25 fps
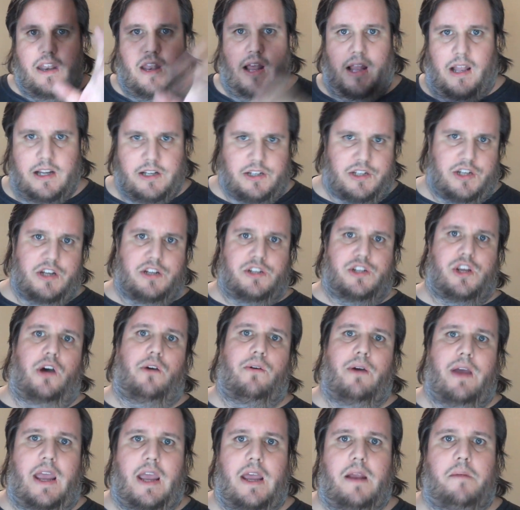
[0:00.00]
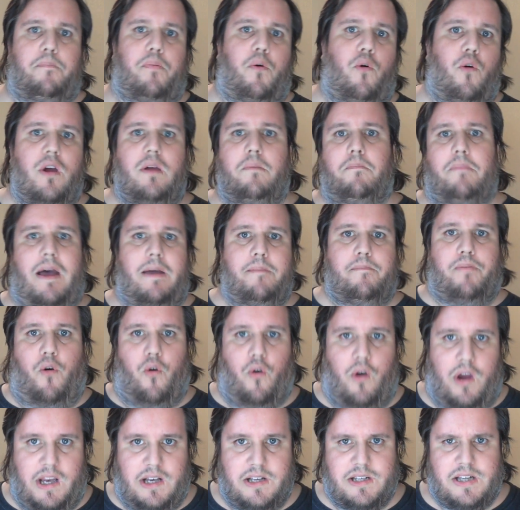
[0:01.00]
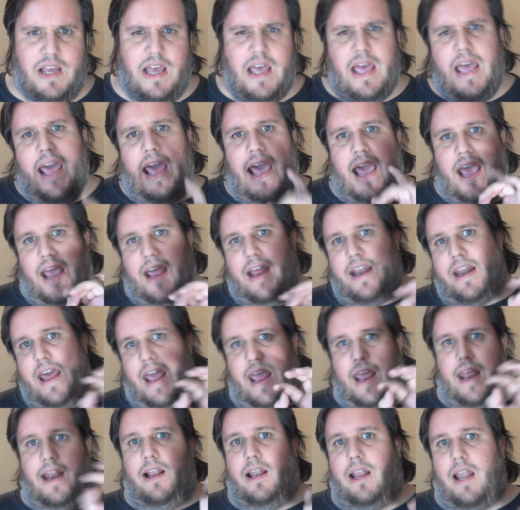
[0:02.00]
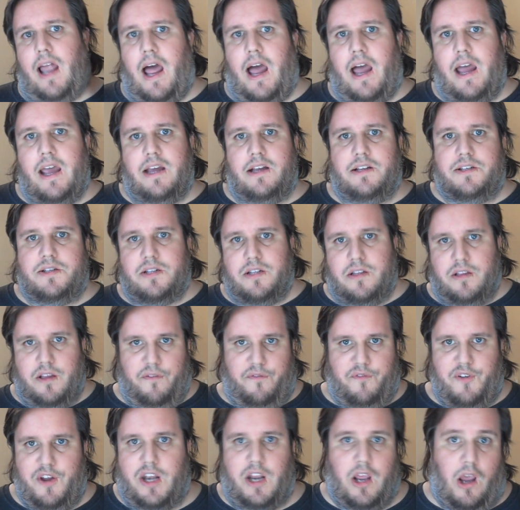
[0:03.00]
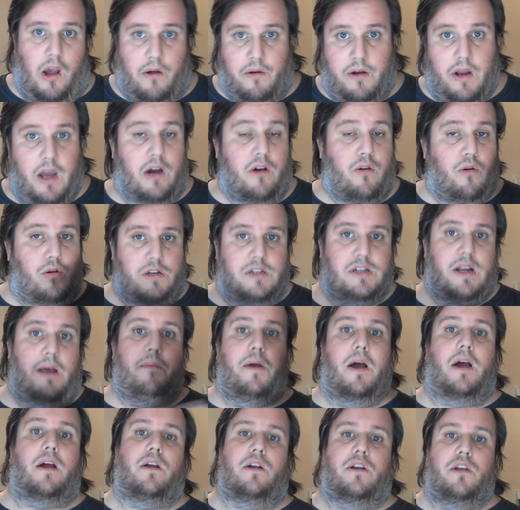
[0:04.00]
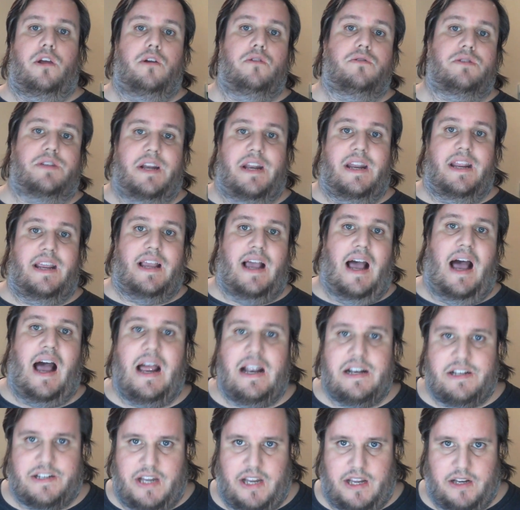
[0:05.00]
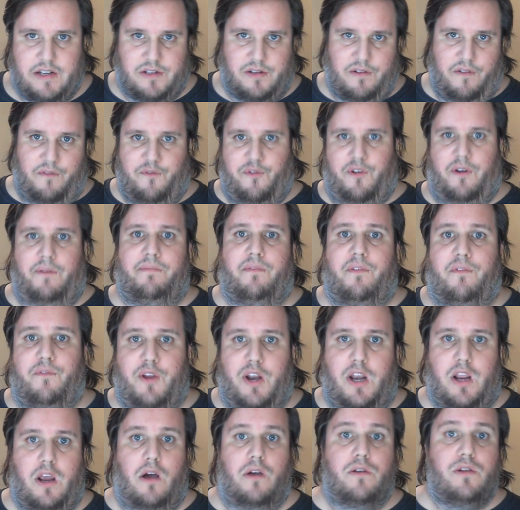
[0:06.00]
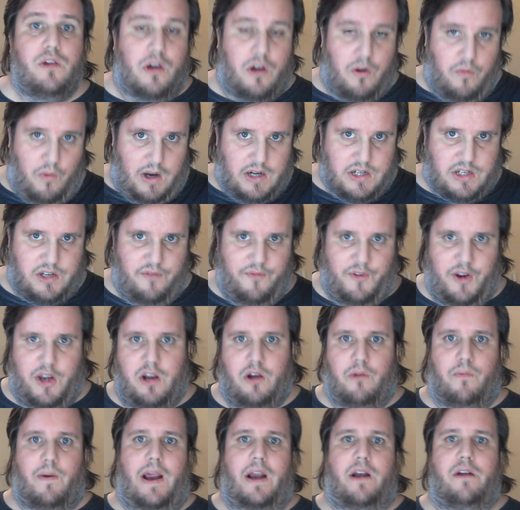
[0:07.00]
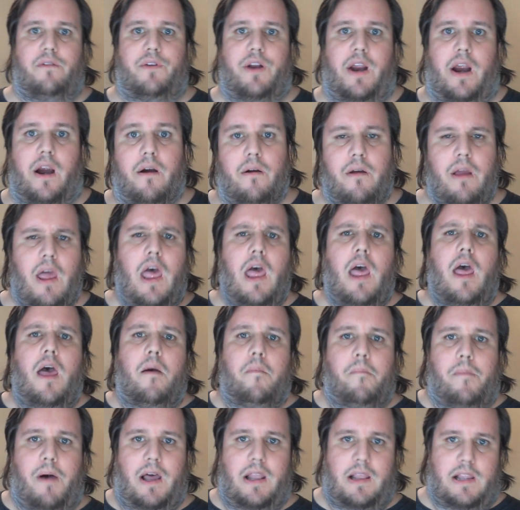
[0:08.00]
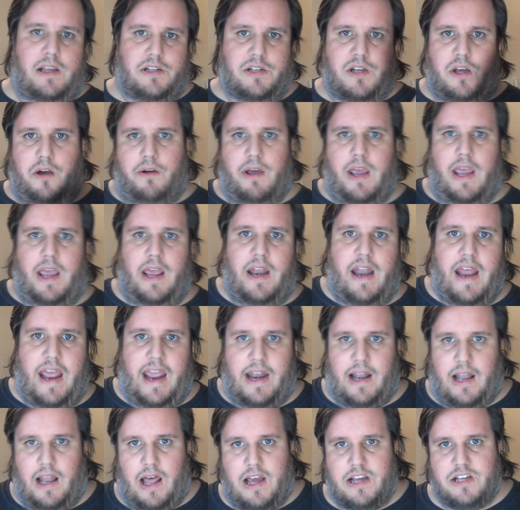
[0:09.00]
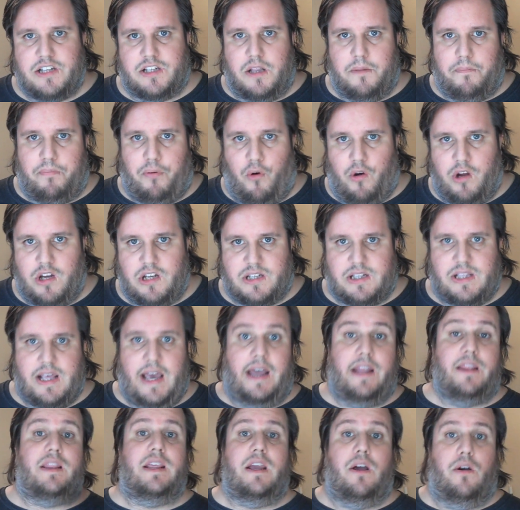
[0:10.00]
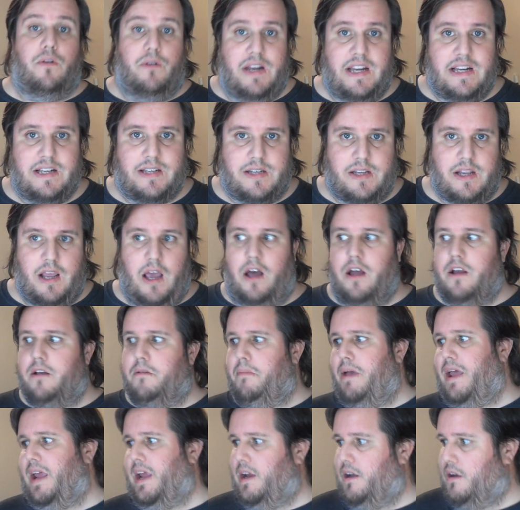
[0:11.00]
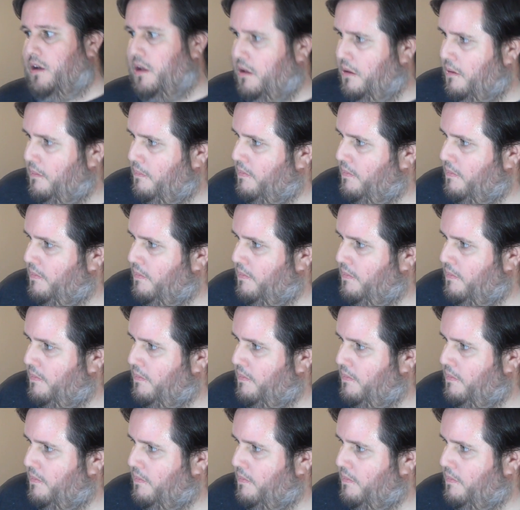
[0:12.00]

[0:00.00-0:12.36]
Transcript: Now let's just go ahead point by point and analyze the video. Now, of course, I'm not going to use any content from the video. You can watch the video right over there, but let's go ahead and analyze the points that the Onision made.